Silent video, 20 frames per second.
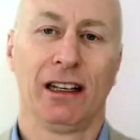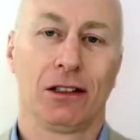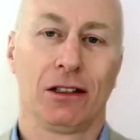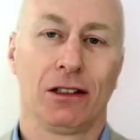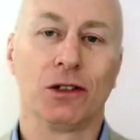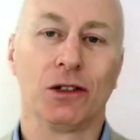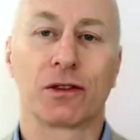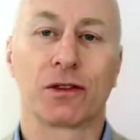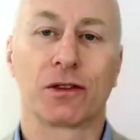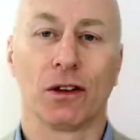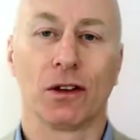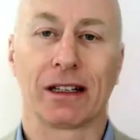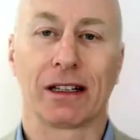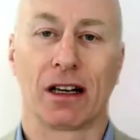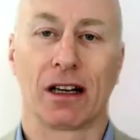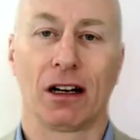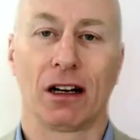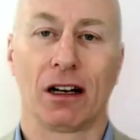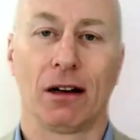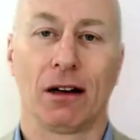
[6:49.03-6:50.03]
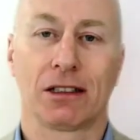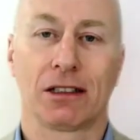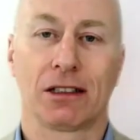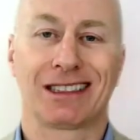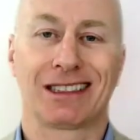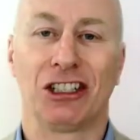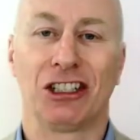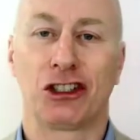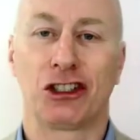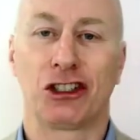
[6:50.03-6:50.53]
useful as our
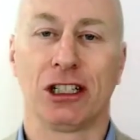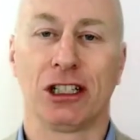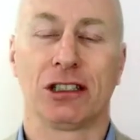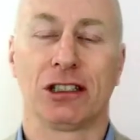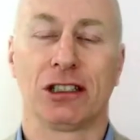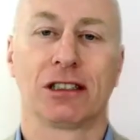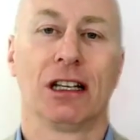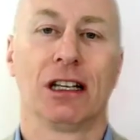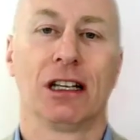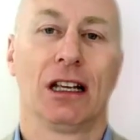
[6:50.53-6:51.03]
synergies